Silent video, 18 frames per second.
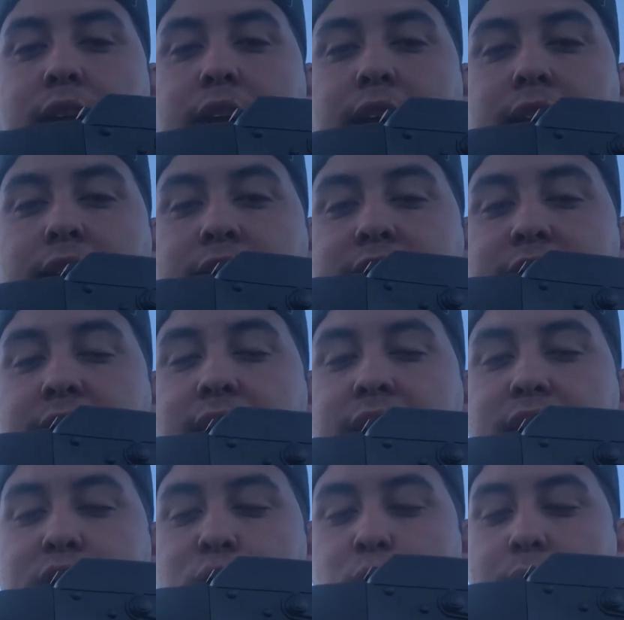and designed it
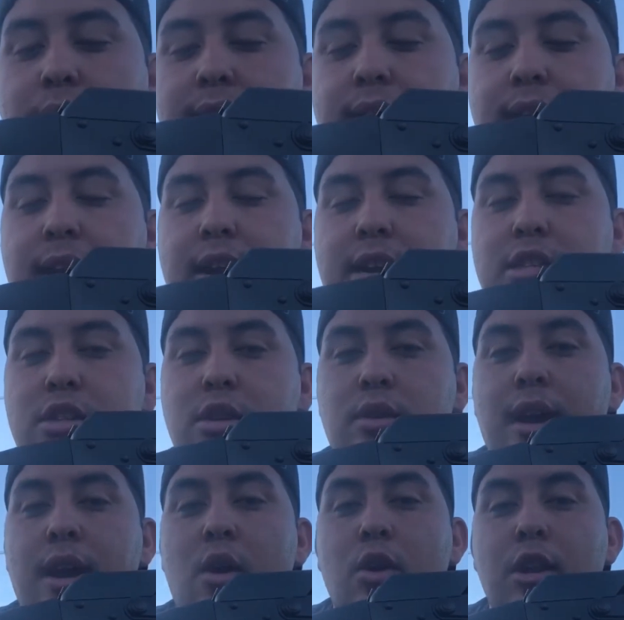this way to
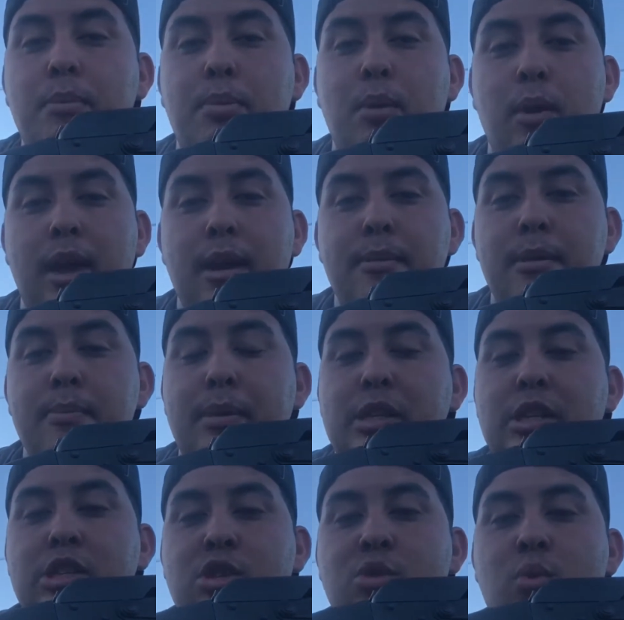not only prohibit
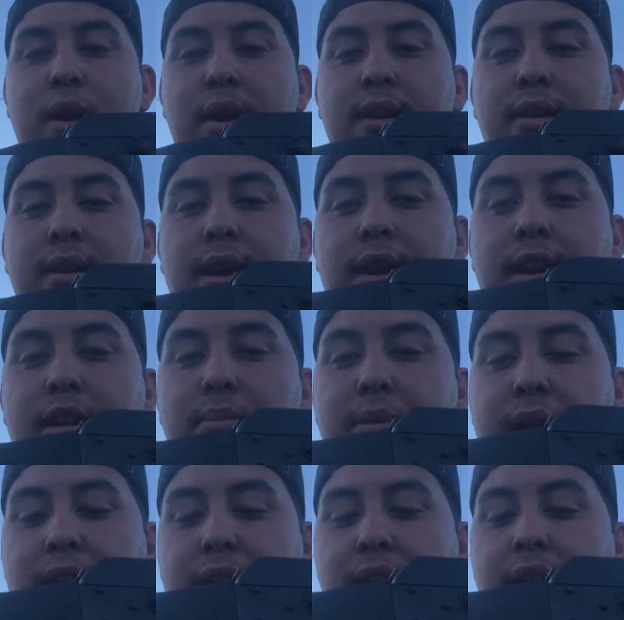but dissuade
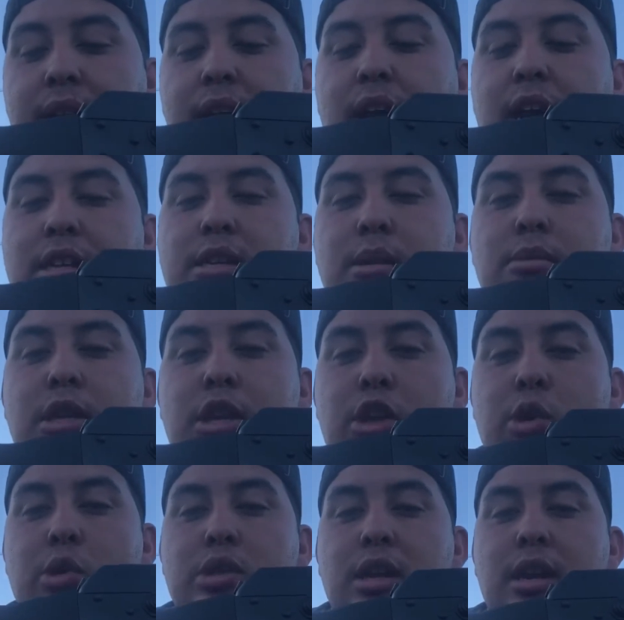anybody attempting
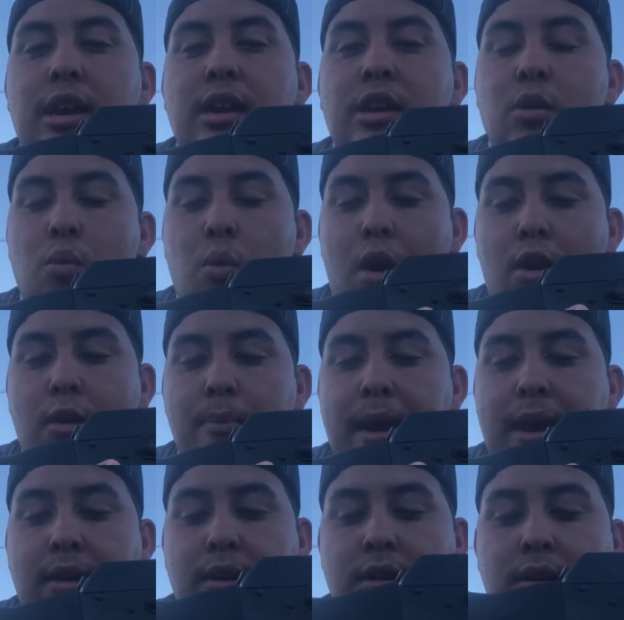to use it in a wrong
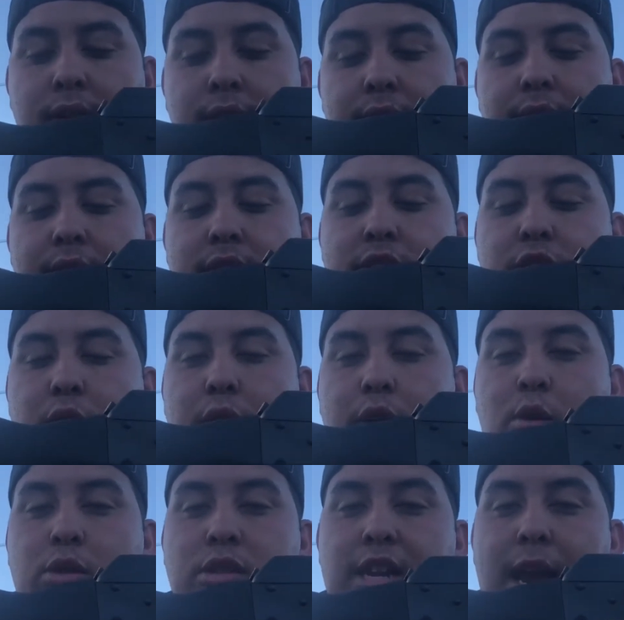manner. So it
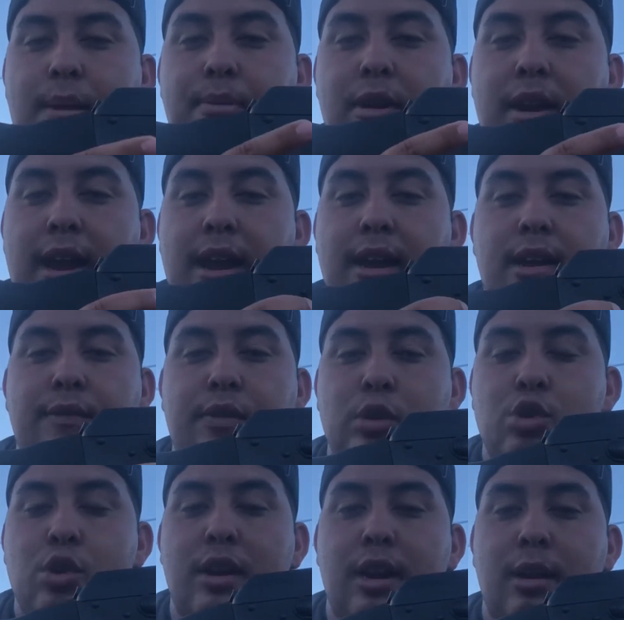will stab your hand if
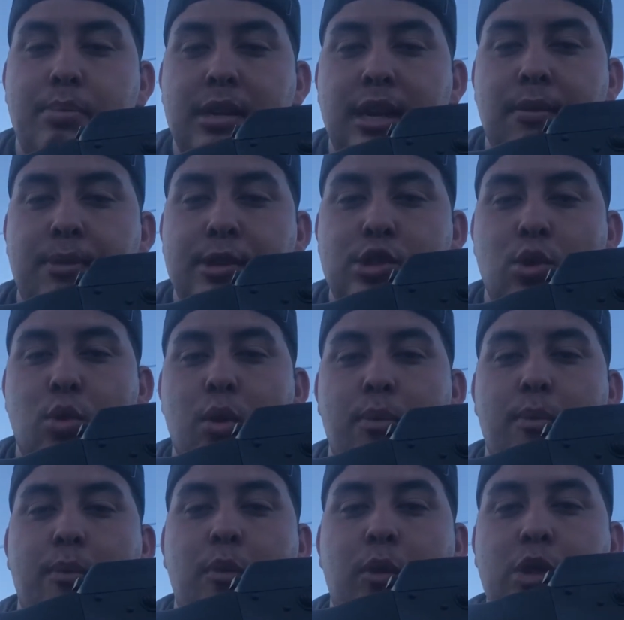you try to obtain a pistol
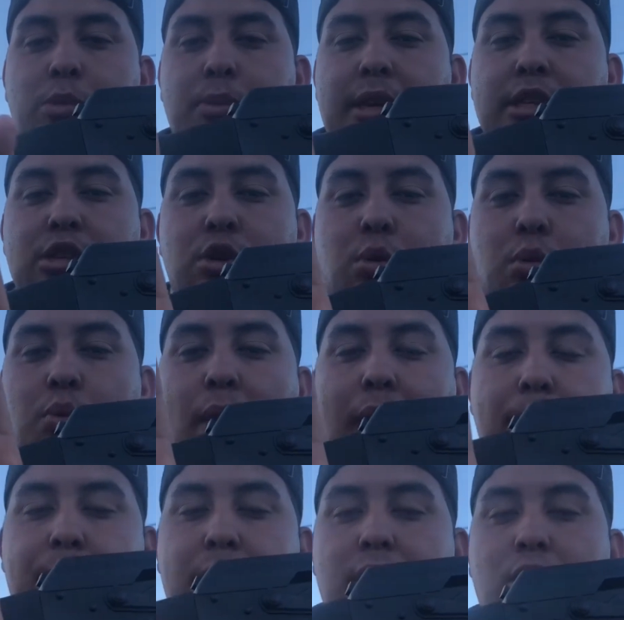grip, which means you're
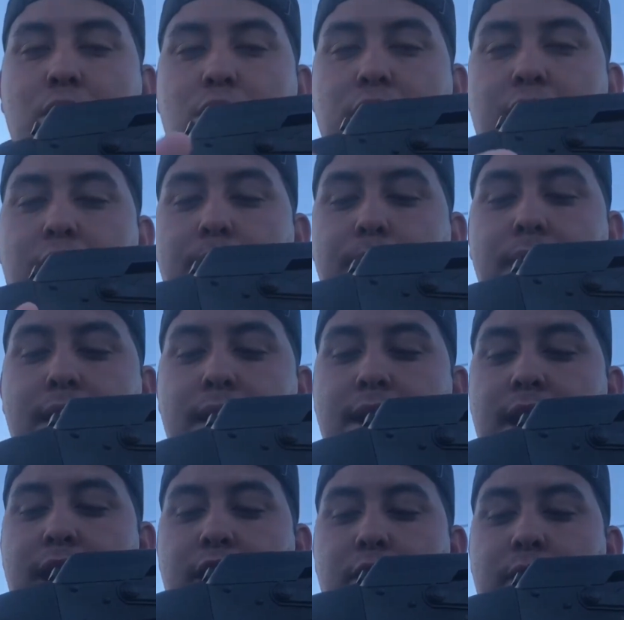wrapping your thumb
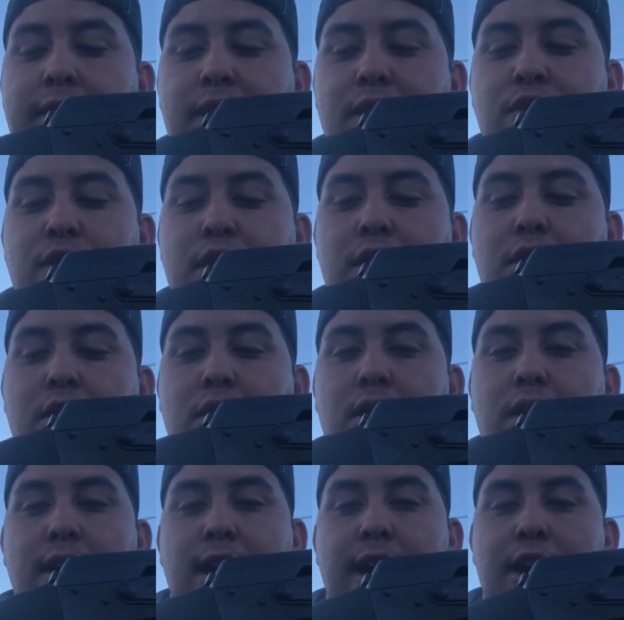and your index finger
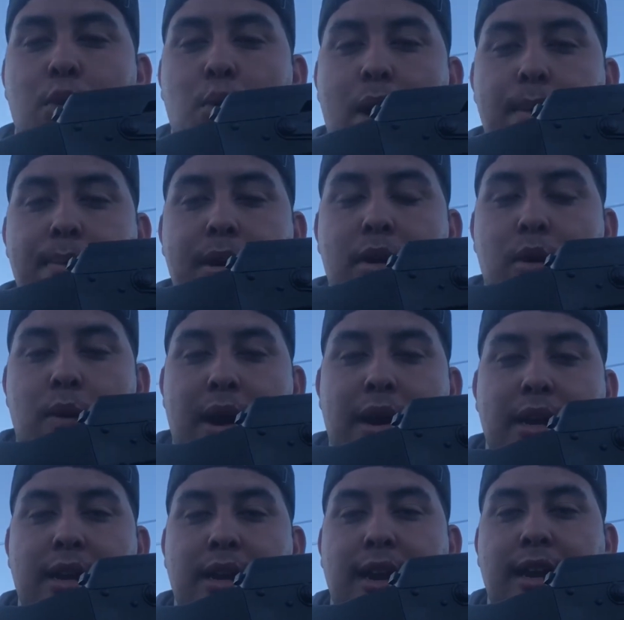and you're webbing
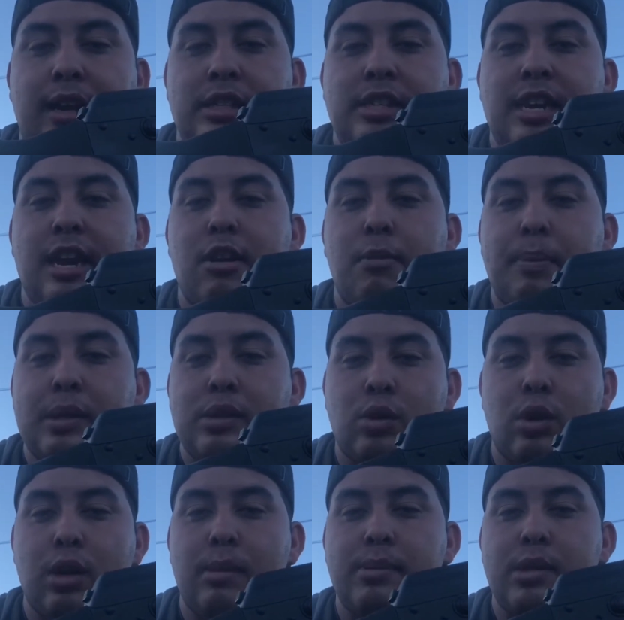around it like a standard
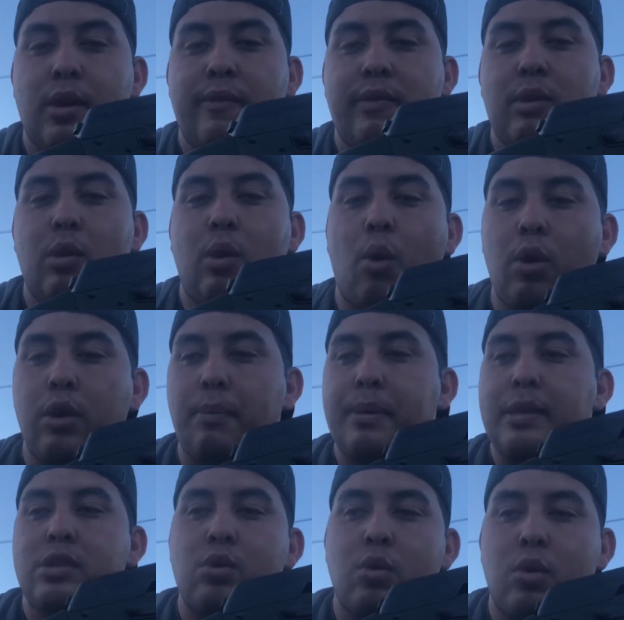pistol grip. So if you hold a pistol